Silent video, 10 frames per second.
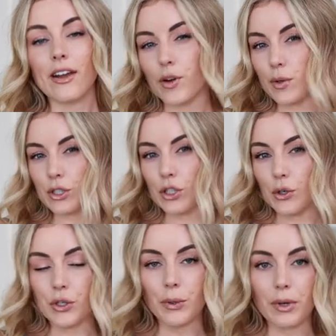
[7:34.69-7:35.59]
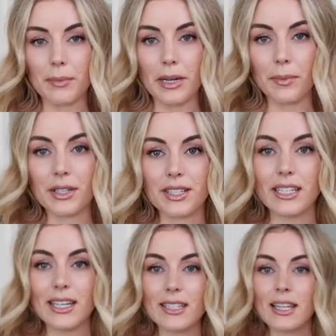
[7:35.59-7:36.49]
If it was nude, you wouldn't be able to
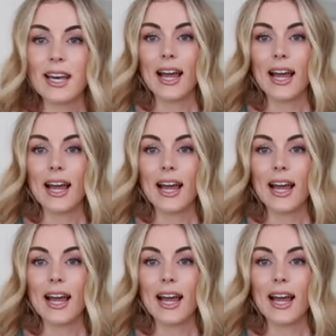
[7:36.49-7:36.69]
see it.